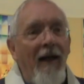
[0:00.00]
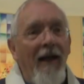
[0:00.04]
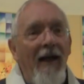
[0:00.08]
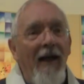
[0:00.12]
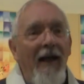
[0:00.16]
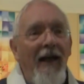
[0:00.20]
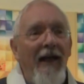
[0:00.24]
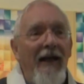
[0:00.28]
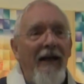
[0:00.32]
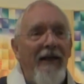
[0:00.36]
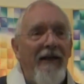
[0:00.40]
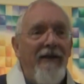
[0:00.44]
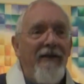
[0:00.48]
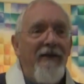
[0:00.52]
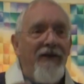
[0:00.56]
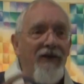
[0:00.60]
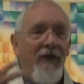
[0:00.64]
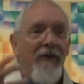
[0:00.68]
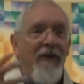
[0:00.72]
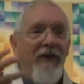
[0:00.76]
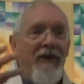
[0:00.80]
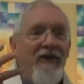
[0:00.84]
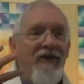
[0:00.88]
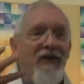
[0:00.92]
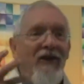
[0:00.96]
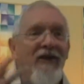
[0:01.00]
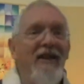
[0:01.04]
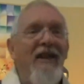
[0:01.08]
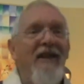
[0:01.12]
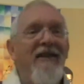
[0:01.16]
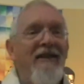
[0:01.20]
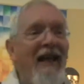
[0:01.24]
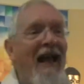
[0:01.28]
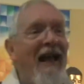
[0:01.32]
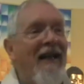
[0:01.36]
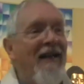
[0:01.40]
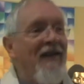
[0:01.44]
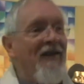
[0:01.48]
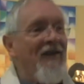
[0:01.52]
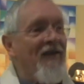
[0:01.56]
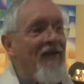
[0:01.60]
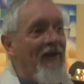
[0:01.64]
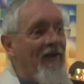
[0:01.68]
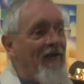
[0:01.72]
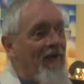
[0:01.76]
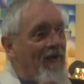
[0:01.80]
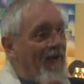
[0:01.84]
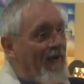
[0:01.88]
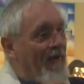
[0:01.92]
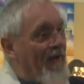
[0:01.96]
And so it's an
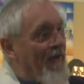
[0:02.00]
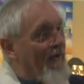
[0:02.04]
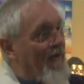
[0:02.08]
analysis in